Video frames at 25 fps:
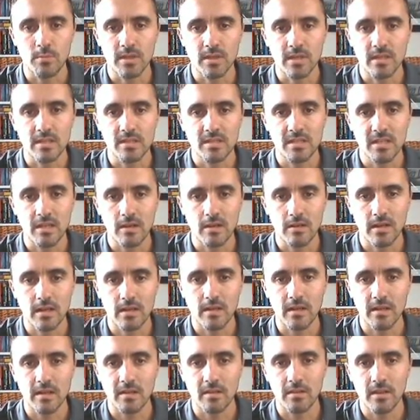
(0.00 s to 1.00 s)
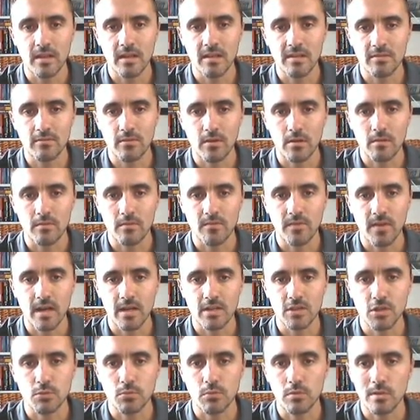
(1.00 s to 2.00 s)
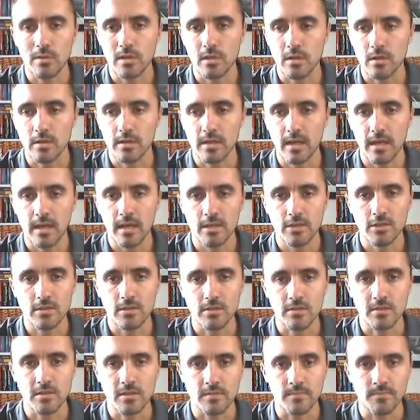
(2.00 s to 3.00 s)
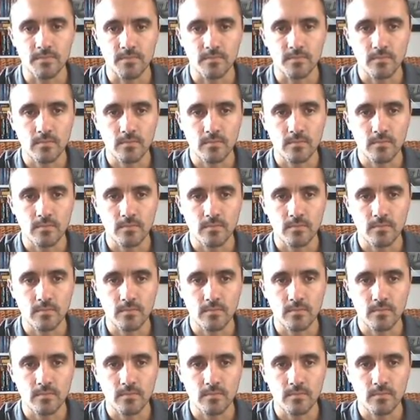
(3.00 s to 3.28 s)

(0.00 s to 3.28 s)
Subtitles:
And you can see on here these are all virtual locations.